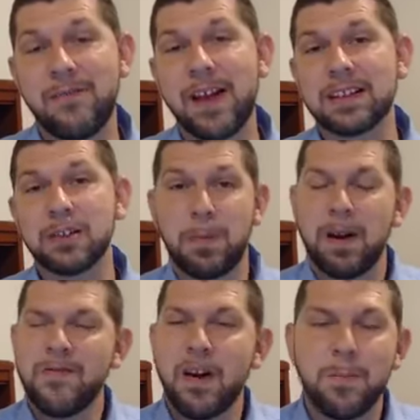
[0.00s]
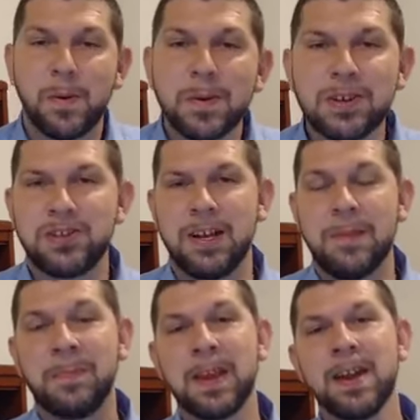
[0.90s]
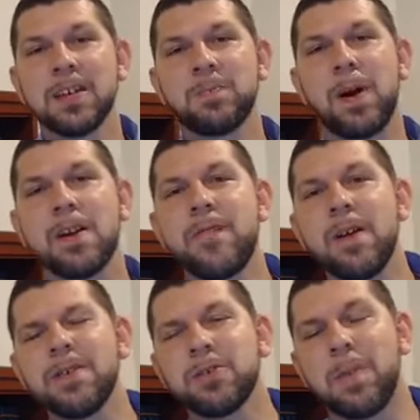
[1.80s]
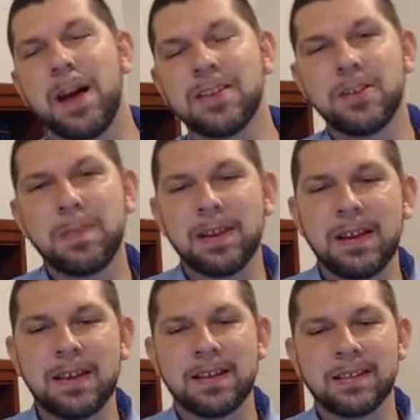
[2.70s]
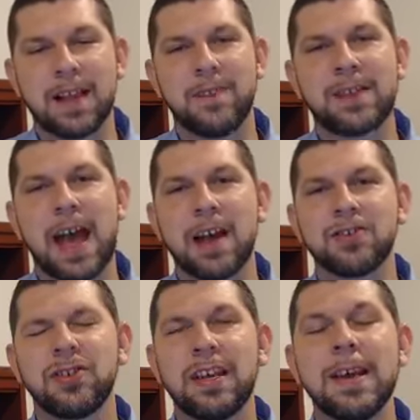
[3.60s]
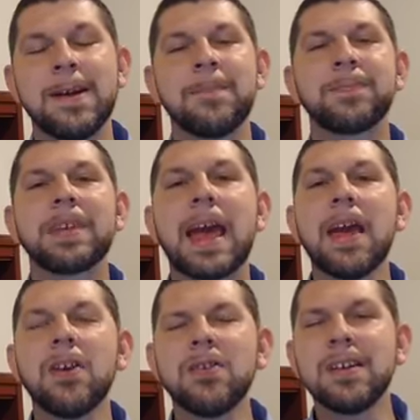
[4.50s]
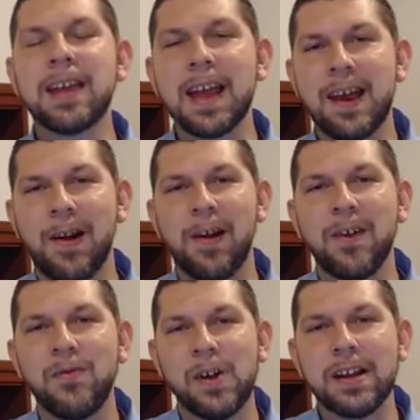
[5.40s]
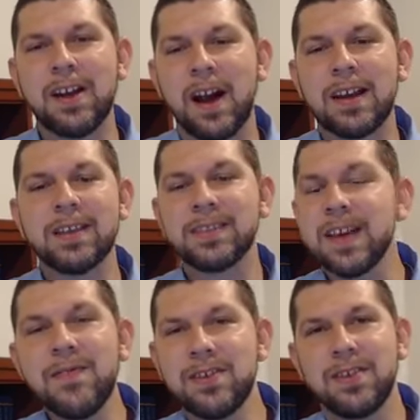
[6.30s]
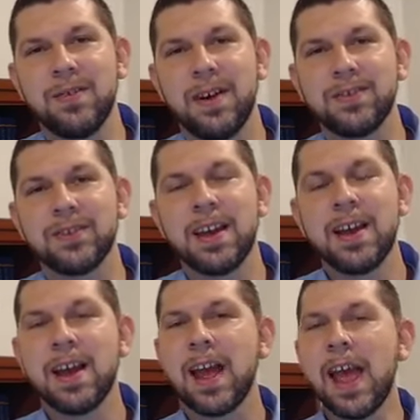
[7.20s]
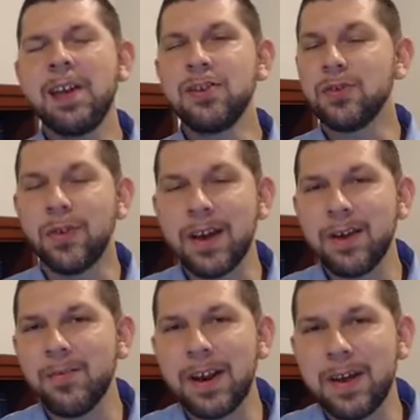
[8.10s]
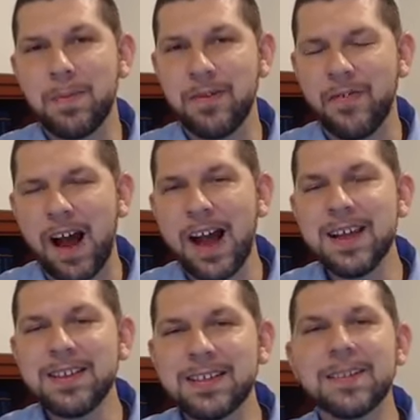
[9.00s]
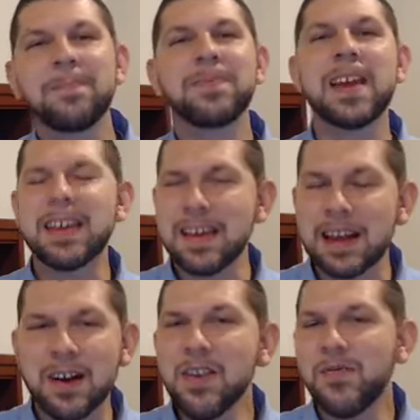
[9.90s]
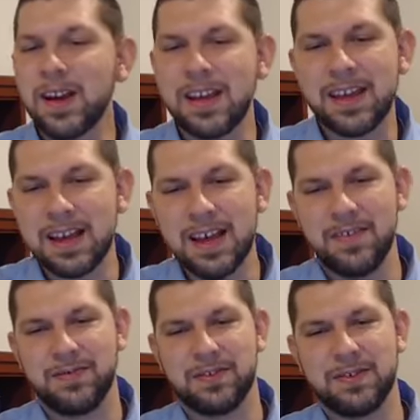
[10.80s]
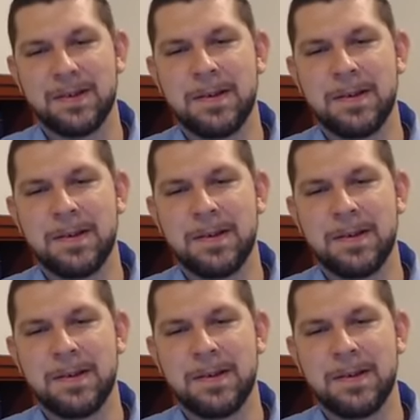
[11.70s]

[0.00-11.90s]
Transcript: In fact, it's part of our portion. It's part of our responsibility in this life to actually take good care of what God has given to us. Enjoying what he provides, taking care of what he gives.